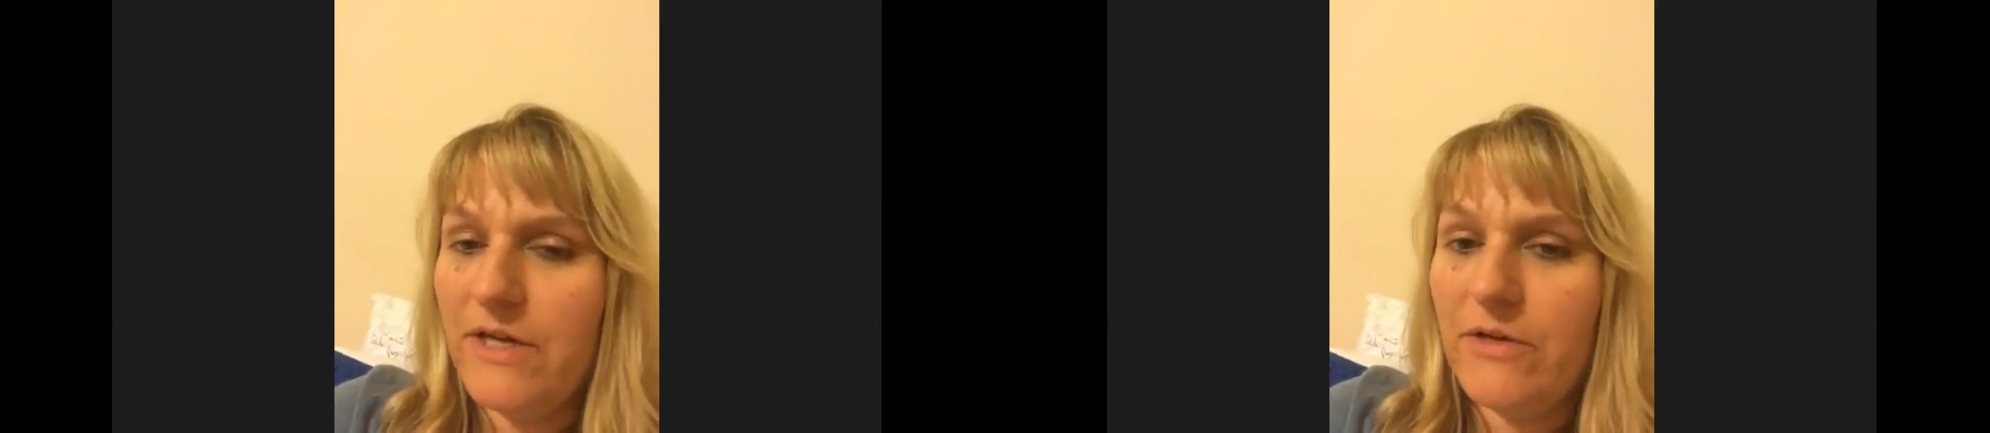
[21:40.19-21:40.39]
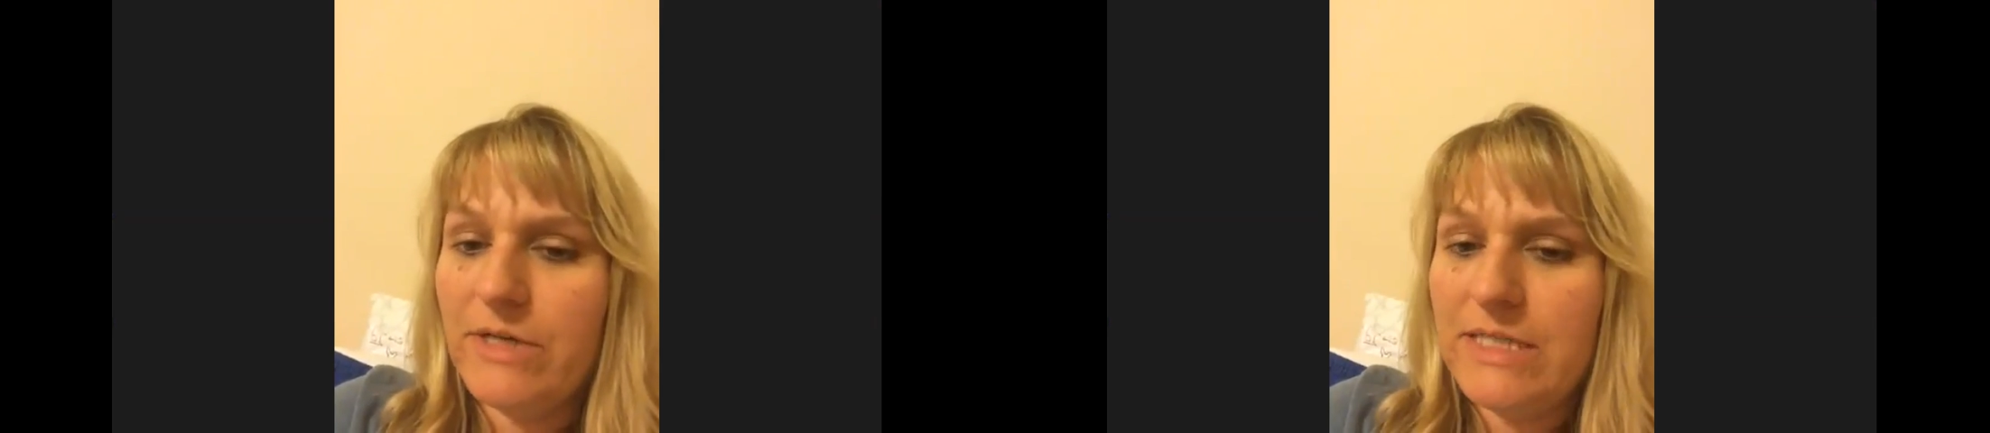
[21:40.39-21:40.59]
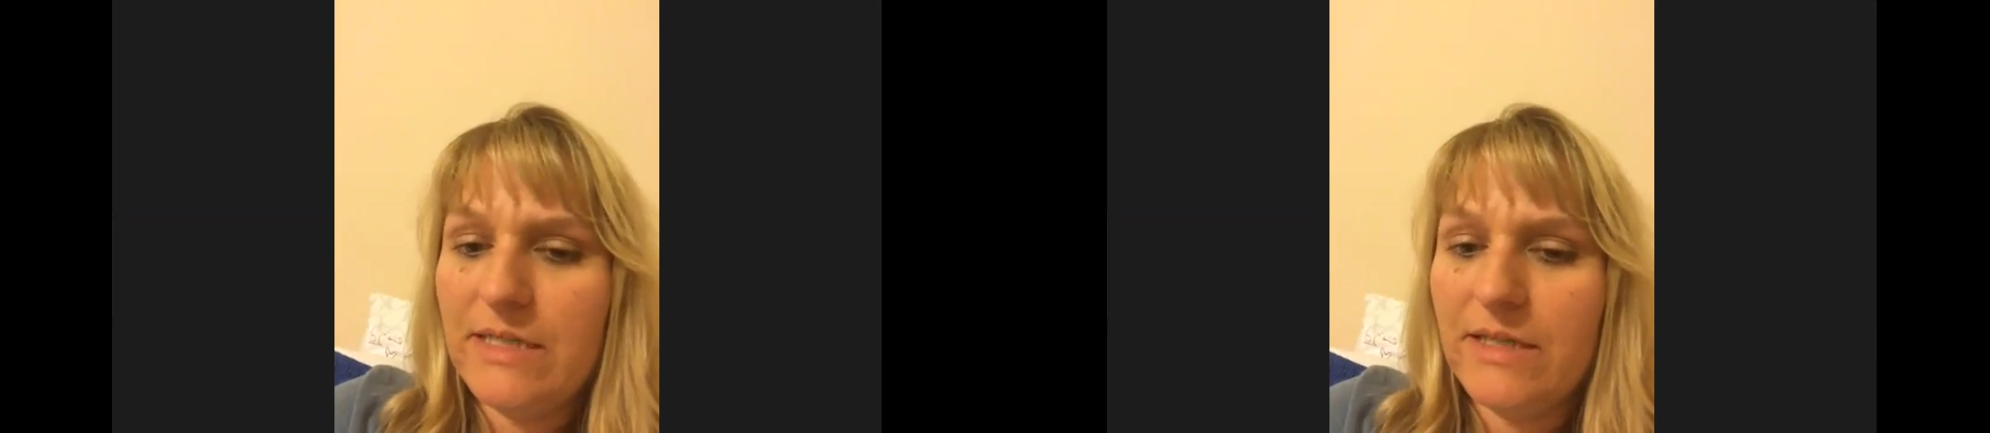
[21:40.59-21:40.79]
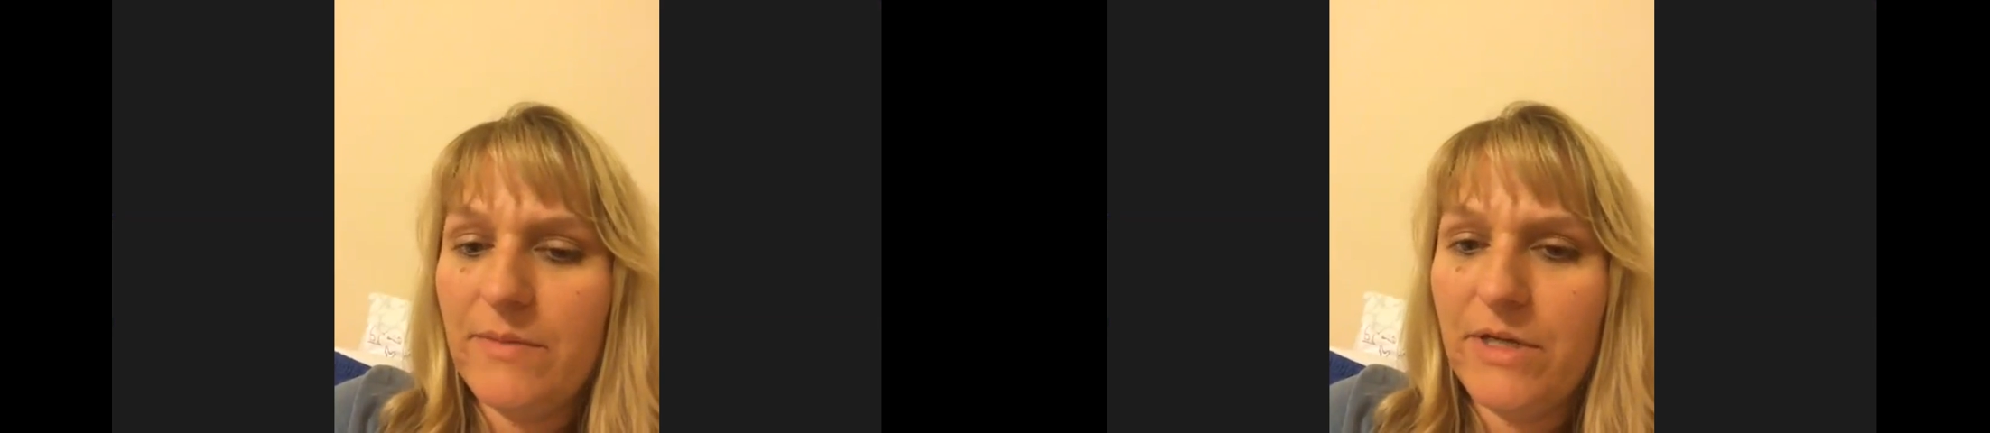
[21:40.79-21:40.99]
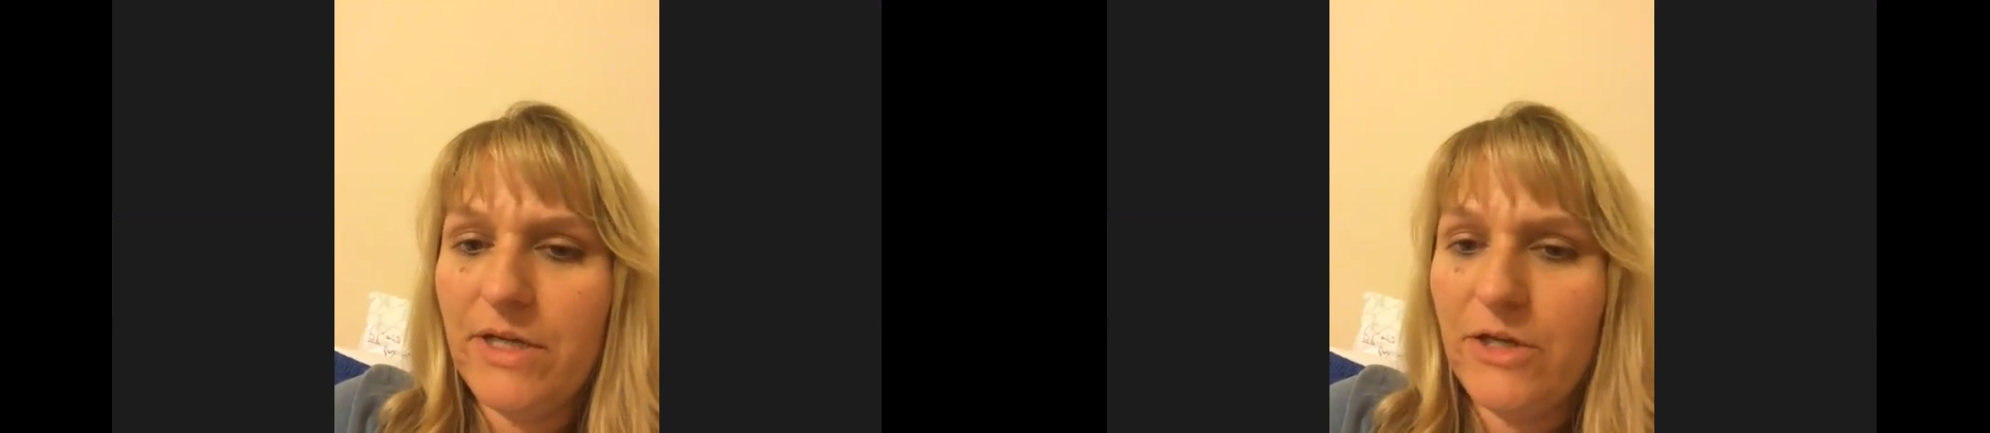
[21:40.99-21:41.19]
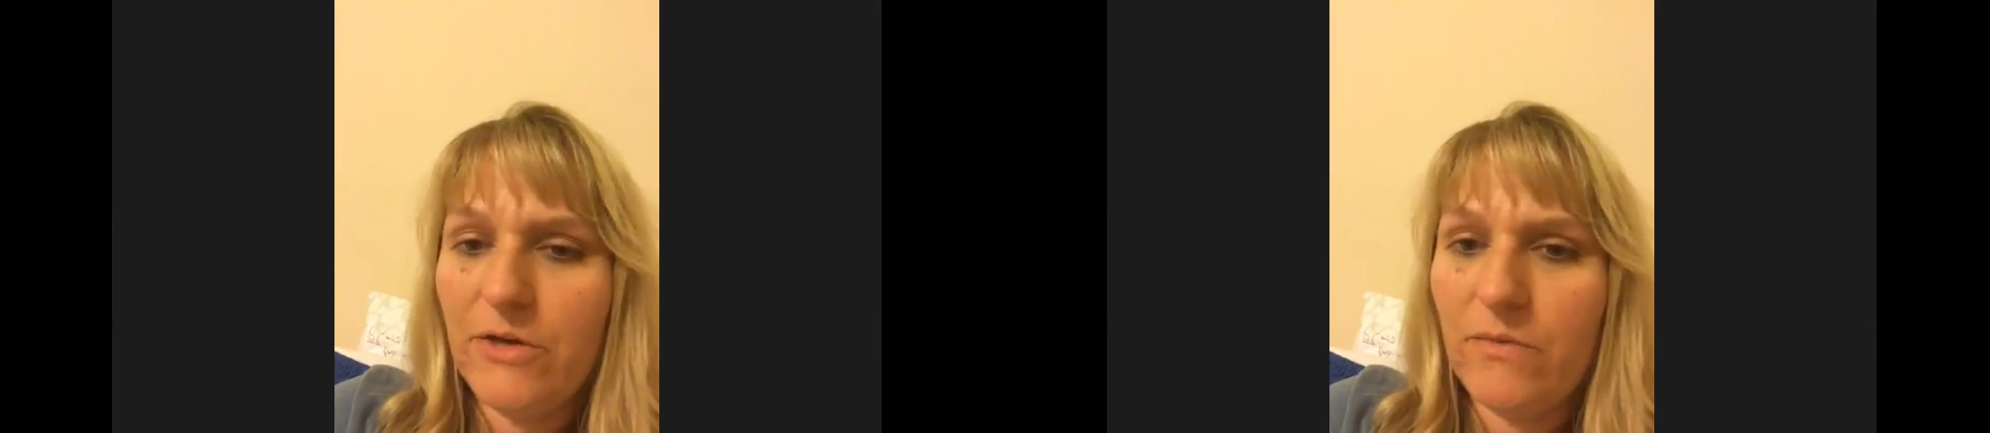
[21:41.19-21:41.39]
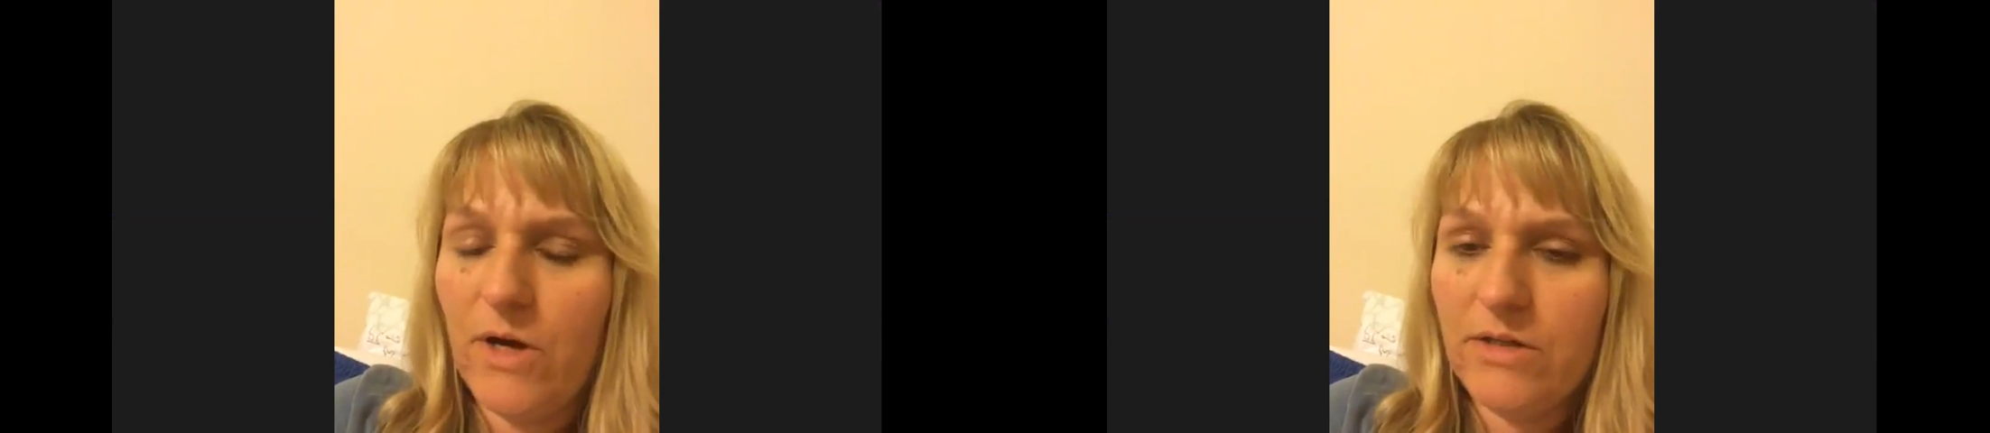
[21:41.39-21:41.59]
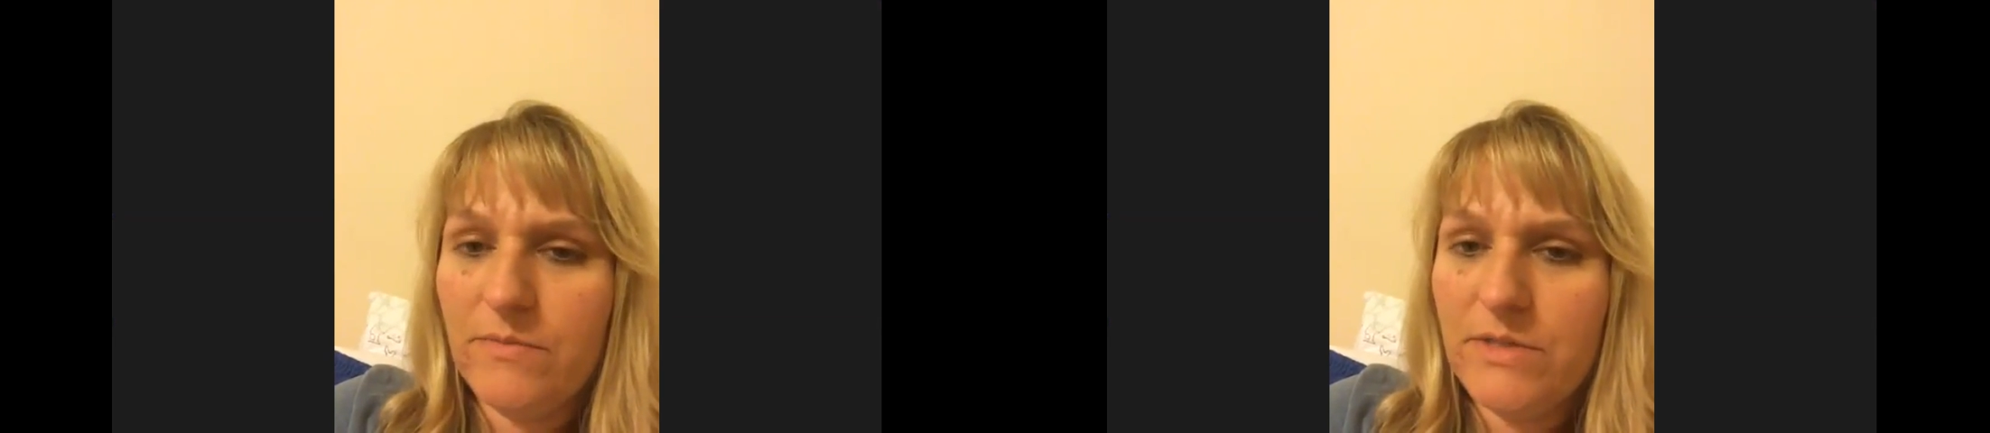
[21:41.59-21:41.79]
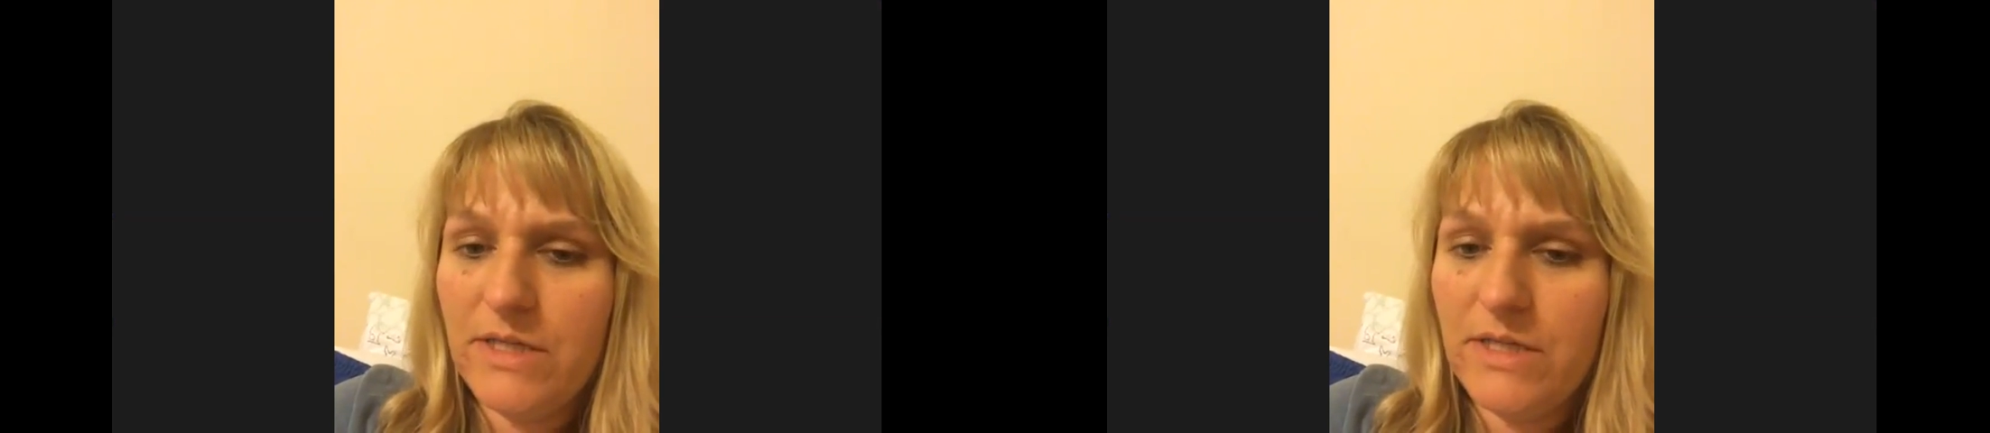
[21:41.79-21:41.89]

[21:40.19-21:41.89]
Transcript: recently but you're welcome